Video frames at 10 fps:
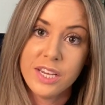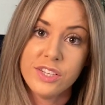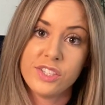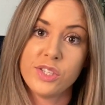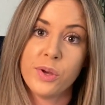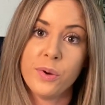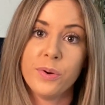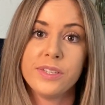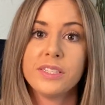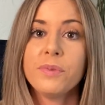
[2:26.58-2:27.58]
So
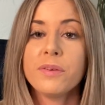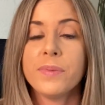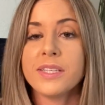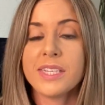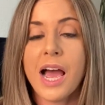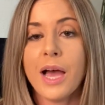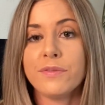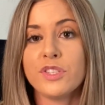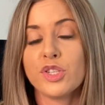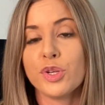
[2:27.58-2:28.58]
some of the
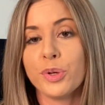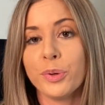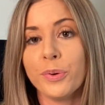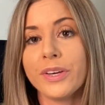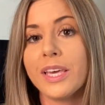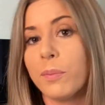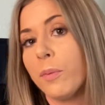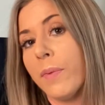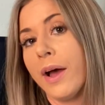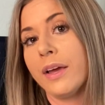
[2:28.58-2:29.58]
must-haves to keep in
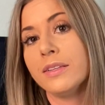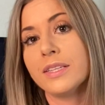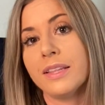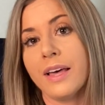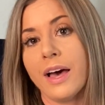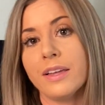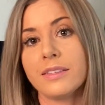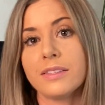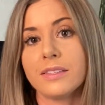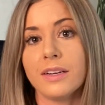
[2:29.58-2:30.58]
mind that
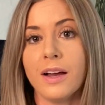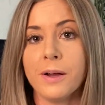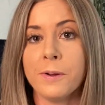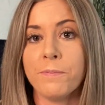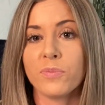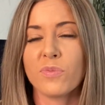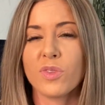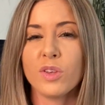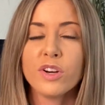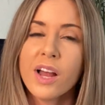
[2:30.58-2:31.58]

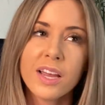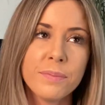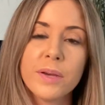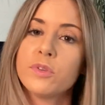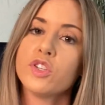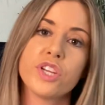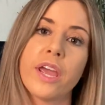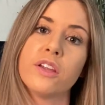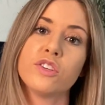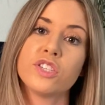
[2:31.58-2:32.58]
you're not going to be able to
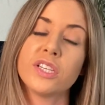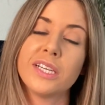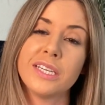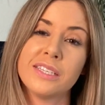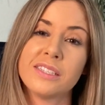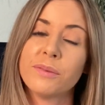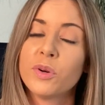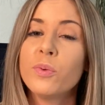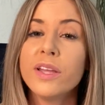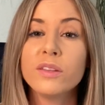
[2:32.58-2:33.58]
change is, number
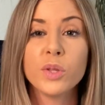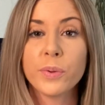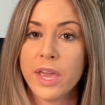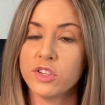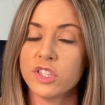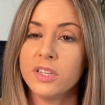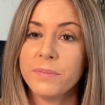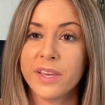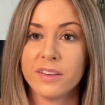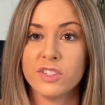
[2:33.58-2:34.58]
1, the location,
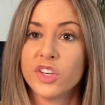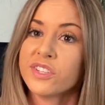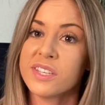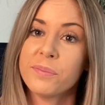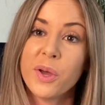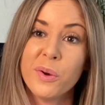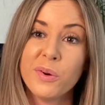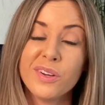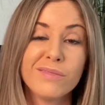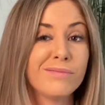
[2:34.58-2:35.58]
because your zip
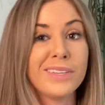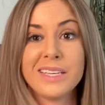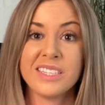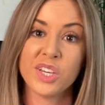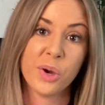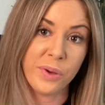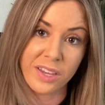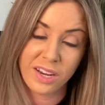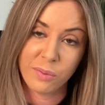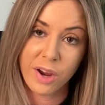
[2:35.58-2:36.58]
code isn't going
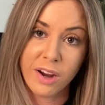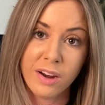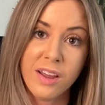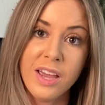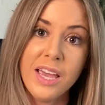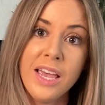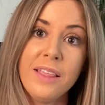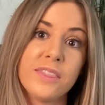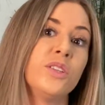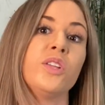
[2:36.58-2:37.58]
anywhere.
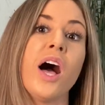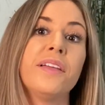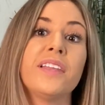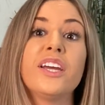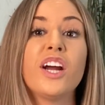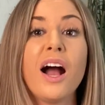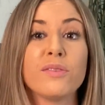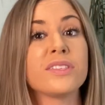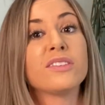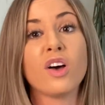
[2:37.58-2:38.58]
The lot that your
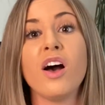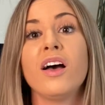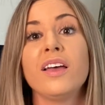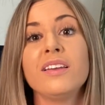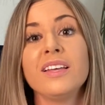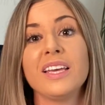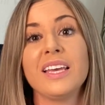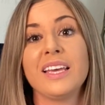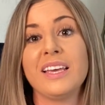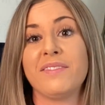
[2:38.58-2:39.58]
house is on,
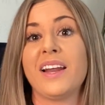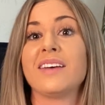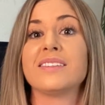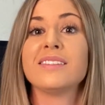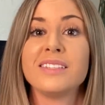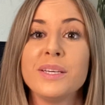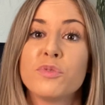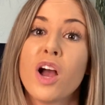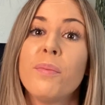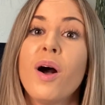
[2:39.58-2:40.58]
if it has a steep
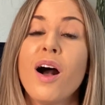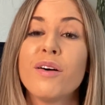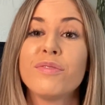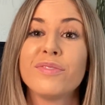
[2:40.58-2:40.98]
drop-off,